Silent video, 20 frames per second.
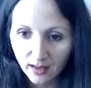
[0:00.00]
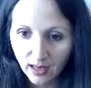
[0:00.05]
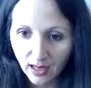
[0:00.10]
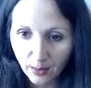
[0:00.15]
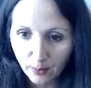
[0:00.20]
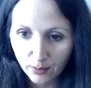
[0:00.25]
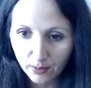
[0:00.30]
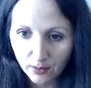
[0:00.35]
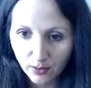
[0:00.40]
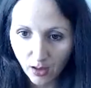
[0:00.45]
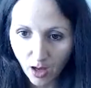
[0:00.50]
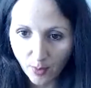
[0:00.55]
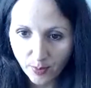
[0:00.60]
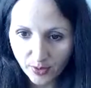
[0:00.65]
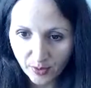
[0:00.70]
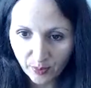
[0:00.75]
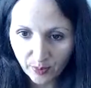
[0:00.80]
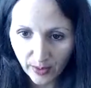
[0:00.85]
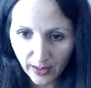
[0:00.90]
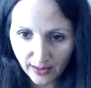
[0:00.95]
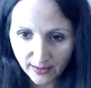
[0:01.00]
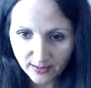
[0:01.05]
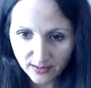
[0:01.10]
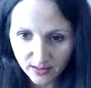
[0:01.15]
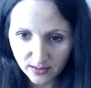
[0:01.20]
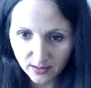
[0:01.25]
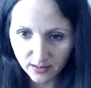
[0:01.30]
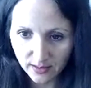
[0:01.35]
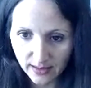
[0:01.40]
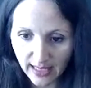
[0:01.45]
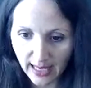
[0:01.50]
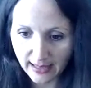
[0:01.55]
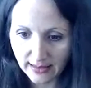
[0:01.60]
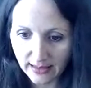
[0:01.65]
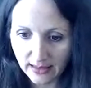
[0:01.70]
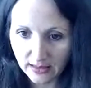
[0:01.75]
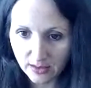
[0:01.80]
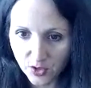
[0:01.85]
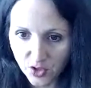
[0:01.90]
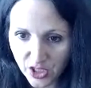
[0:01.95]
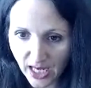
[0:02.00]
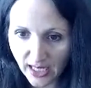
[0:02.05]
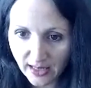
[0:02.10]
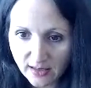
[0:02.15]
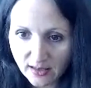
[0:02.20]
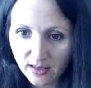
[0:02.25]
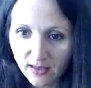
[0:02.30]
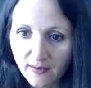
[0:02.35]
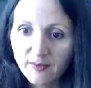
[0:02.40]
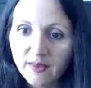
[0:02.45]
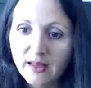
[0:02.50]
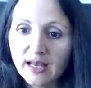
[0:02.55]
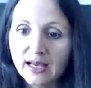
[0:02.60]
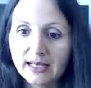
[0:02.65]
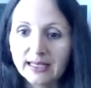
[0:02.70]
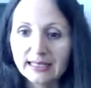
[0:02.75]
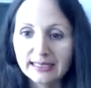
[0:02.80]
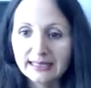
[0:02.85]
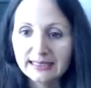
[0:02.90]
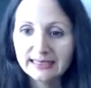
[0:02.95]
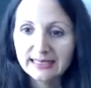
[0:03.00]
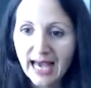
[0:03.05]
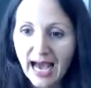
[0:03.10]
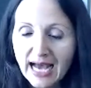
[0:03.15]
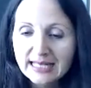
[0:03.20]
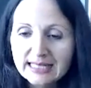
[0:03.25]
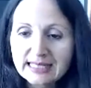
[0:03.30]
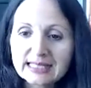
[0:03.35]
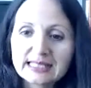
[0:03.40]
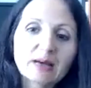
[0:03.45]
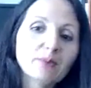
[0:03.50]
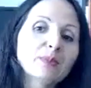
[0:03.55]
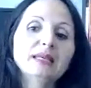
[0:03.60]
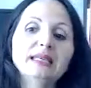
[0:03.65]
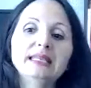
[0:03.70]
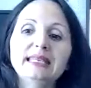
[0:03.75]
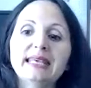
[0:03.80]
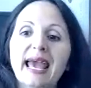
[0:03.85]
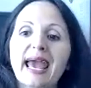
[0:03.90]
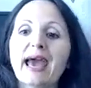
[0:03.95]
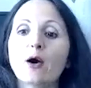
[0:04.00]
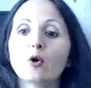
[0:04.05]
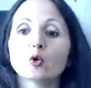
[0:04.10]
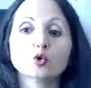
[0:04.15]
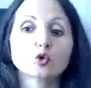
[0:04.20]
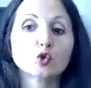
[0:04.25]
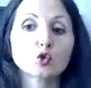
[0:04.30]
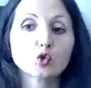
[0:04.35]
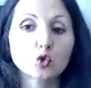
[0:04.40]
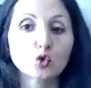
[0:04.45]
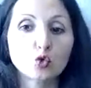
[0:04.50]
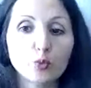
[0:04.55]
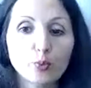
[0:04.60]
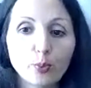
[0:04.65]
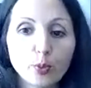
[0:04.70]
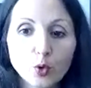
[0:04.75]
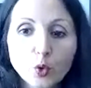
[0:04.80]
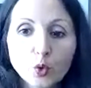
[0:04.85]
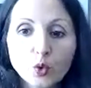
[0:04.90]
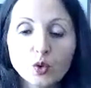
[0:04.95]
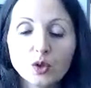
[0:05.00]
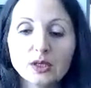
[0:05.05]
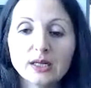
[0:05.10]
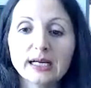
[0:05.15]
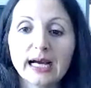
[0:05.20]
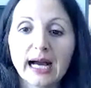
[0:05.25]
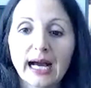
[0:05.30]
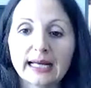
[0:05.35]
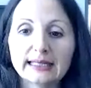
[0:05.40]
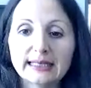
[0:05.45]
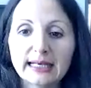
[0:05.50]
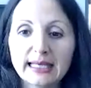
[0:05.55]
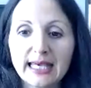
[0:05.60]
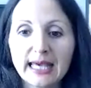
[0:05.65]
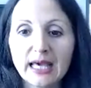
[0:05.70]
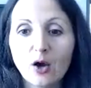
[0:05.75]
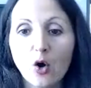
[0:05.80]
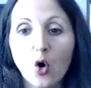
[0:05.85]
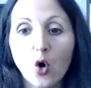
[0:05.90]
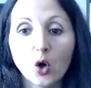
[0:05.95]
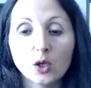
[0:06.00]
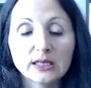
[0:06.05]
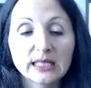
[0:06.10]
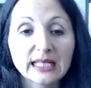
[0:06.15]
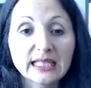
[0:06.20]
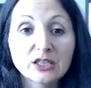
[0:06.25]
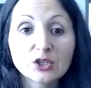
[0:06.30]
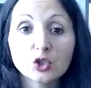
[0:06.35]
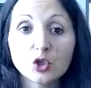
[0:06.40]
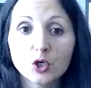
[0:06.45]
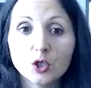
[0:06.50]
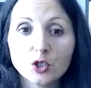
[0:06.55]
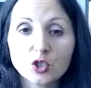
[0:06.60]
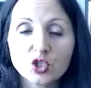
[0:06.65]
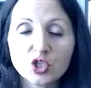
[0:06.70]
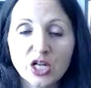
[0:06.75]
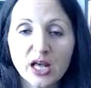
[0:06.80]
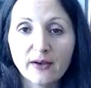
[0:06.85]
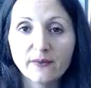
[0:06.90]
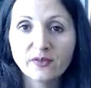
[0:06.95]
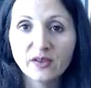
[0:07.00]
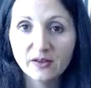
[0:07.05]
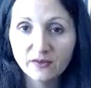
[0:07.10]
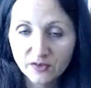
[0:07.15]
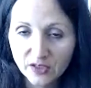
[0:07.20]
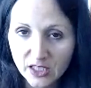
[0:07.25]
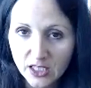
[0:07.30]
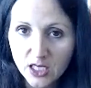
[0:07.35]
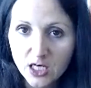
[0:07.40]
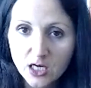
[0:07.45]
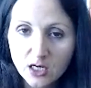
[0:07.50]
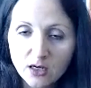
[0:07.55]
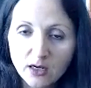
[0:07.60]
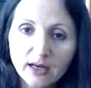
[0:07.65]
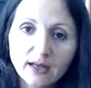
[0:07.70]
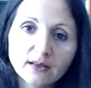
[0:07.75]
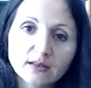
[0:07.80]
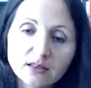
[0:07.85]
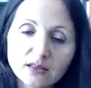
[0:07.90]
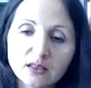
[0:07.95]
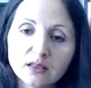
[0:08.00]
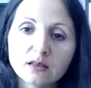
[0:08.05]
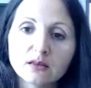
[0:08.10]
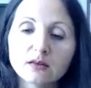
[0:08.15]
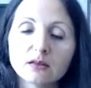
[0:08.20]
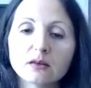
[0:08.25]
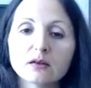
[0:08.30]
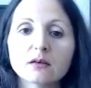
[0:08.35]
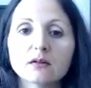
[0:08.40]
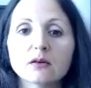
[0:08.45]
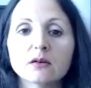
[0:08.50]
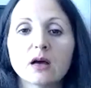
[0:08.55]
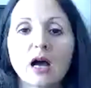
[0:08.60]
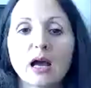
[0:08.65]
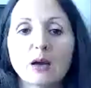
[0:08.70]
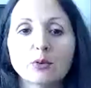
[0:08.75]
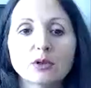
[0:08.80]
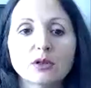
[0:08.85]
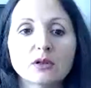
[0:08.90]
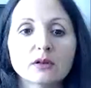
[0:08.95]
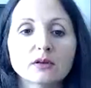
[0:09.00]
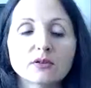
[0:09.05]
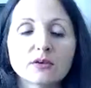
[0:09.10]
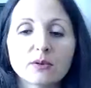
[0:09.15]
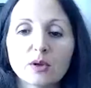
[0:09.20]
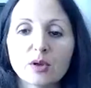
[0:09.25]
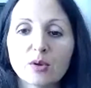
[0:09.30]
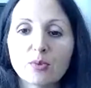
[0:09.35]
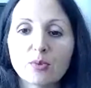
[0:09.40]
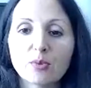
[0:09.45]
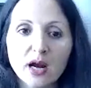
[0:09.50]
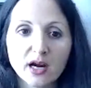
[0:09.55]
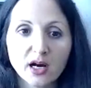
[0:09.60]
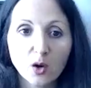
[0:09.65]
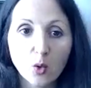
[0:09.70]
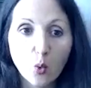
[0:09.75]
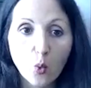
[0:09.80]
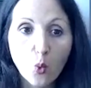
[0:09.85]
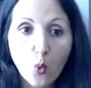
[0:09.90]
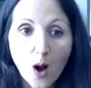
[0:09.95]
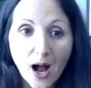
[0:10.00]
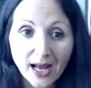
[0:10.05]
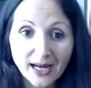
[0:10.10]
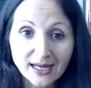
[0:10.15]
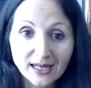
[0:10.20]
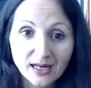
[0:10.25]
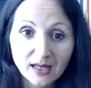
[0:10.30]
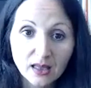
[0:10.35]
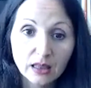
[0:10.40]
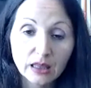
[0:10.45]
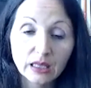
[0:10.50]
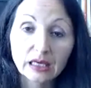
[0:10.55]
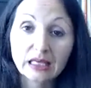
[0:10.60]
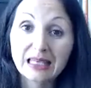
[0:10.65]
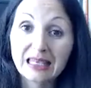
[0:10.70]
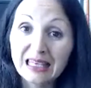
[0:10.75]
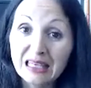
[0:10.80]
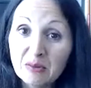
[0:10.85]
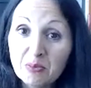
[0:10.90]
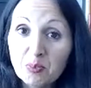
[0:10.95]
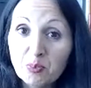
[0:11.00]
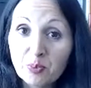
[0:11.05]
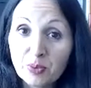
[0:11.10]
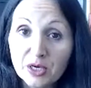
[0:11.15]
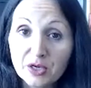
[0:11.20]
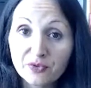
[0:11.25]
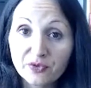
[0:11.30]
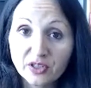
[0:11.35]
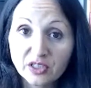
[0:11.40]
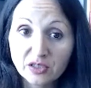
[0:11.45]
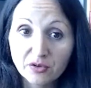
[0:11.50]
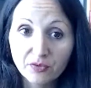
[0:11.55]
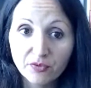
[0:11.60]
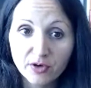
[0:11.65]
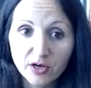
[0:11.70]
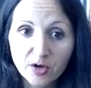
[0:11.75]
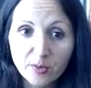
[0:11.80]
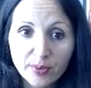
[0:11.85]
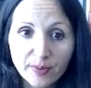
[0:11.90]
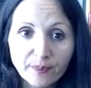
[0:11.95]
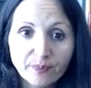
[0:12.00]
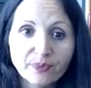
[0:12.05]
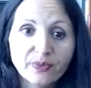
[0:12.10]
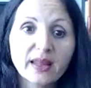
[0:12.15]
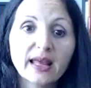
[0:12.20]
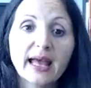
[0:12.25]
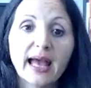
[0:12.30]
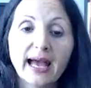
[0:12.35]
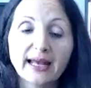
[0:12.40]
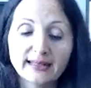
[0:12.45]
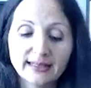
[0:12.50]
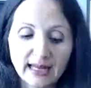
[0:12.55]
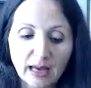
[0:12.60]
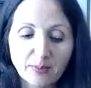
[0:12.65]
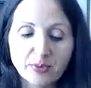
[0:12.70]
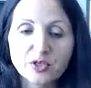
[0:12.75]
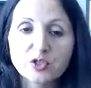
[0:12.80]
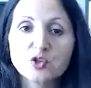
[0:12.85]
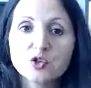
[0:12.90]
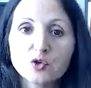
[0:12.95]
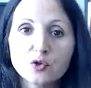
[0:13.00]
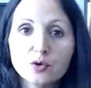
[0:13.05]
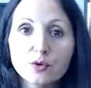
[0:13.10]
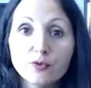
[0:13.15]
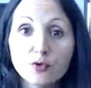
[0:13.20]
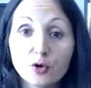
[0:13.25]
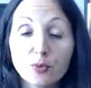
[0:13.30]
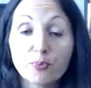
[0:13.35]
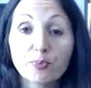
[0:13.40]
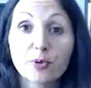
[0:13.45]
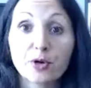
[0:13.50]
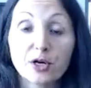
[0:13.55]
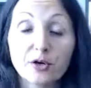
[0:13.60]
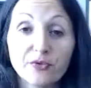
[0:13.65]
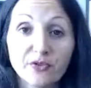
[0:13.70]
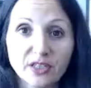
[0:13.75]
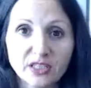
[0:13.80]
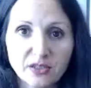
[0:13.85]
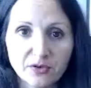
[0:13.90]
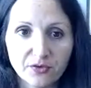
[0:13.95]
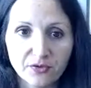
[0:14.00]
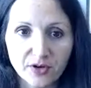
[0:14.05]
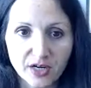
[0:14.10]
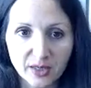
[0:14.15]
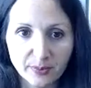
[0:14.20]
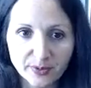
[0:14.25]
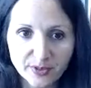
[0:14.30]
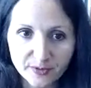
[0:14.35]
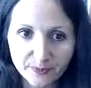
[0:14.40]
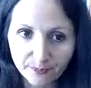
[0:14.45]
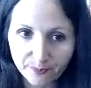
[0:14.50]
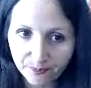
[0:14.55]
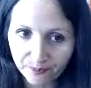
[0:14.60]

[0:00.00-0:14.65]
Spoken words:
I will copy and paste again in the chat. Ja sam jeo supu kada je ona došla. And here, I will mark 1, the imperfective verb, and number 2 for perfective verbs.